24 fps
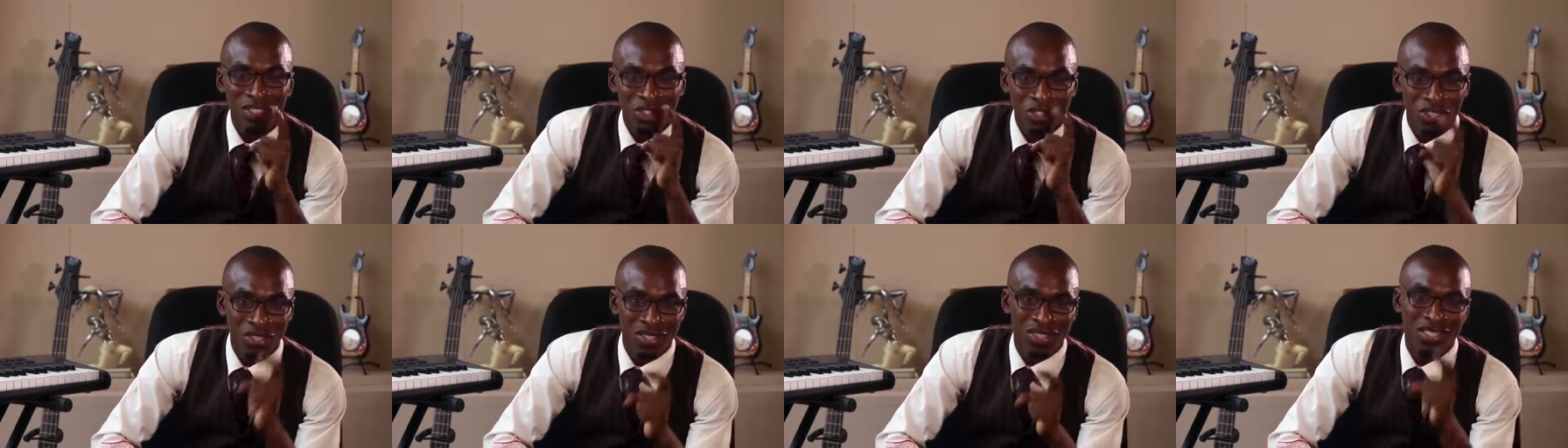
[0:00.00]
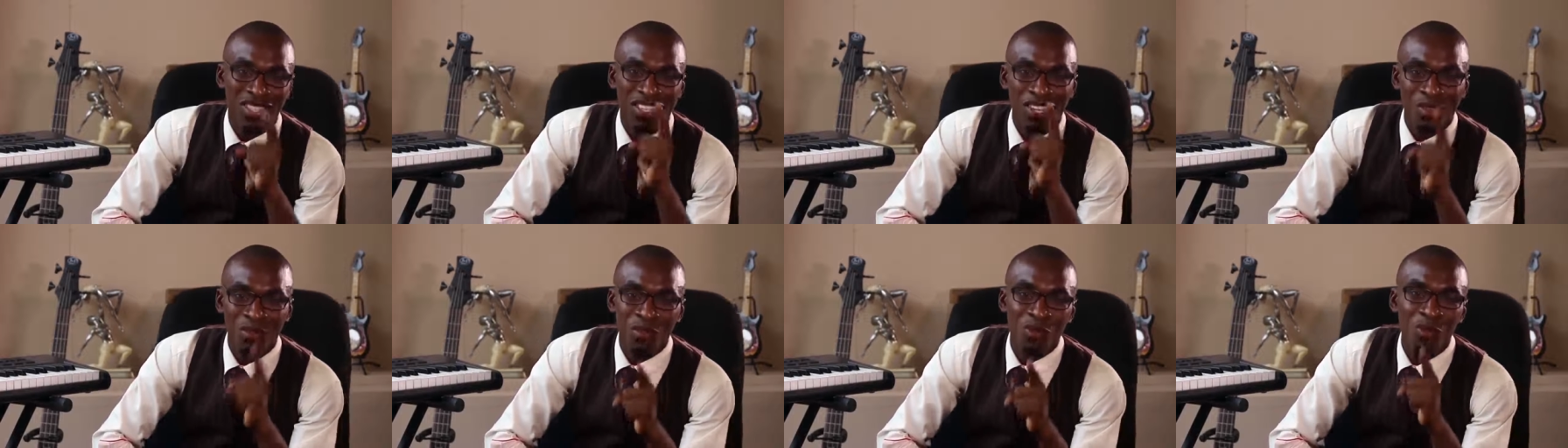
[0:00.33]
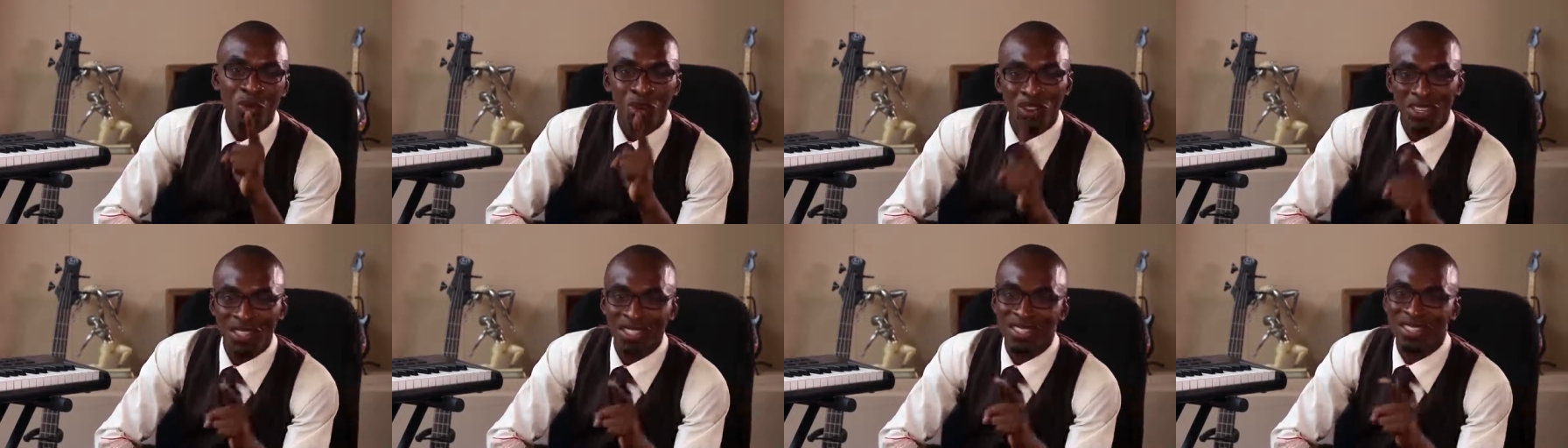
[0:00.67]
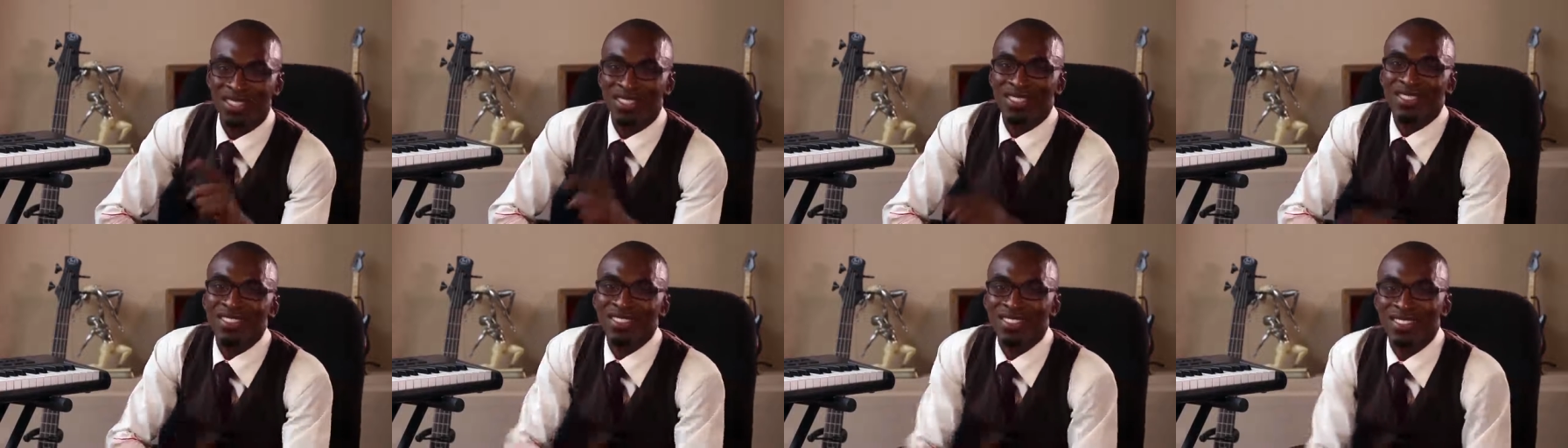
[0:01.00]
just keep
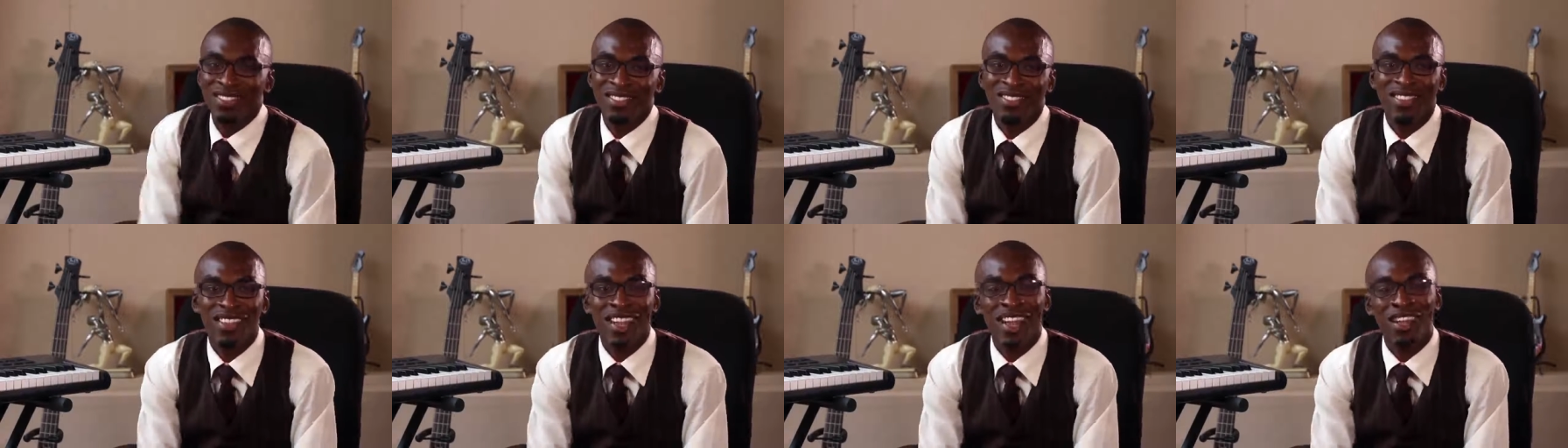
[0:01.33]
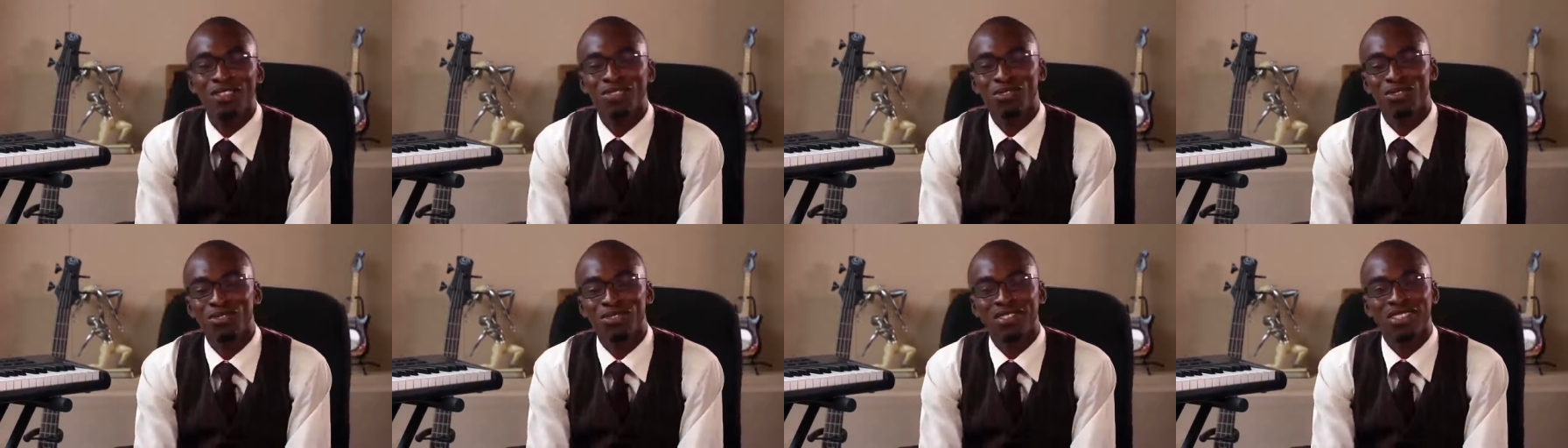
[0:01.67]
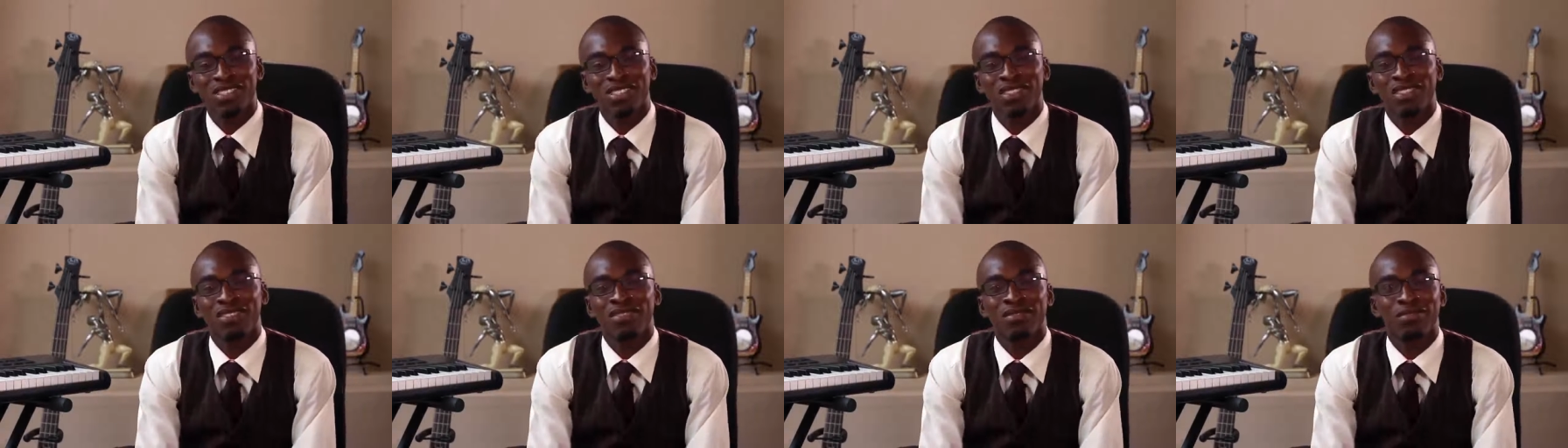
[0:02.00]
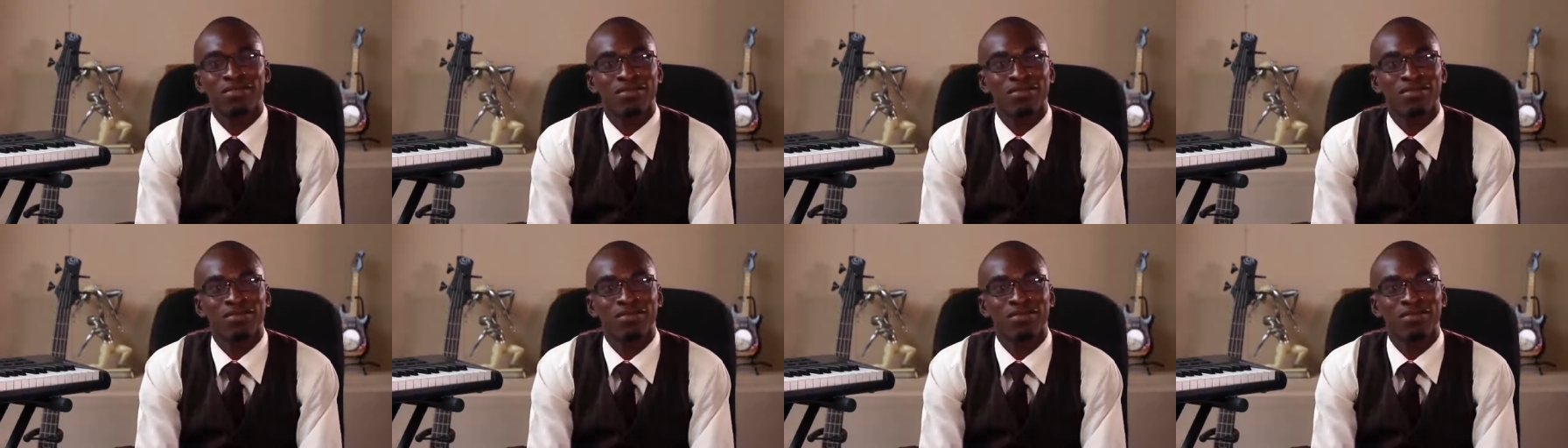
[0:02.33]
watching XTD.